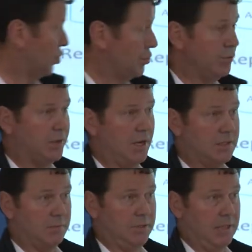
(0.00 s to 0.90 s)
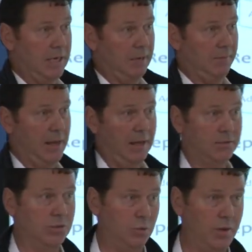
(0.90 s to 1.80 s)
true customer data, out
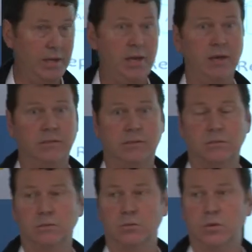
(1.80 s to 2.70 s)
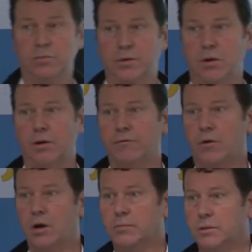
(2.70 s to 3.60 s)
to the warehouse or your B I
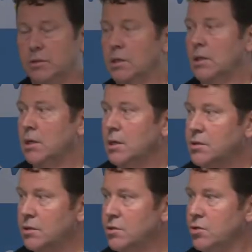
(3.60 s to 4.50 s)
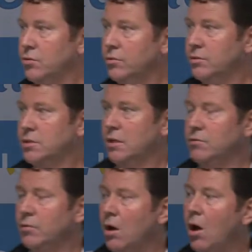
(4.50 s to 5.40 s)
environment. So instead of
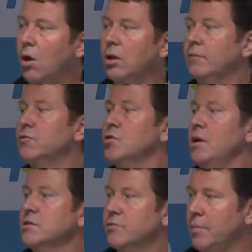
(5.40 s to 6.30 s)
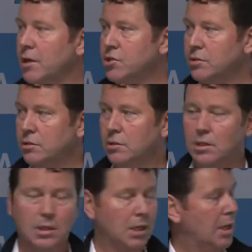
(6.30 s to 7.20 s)
doing a whole lot of transformation,
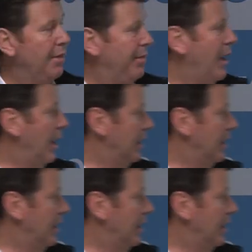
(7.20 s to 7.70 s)
that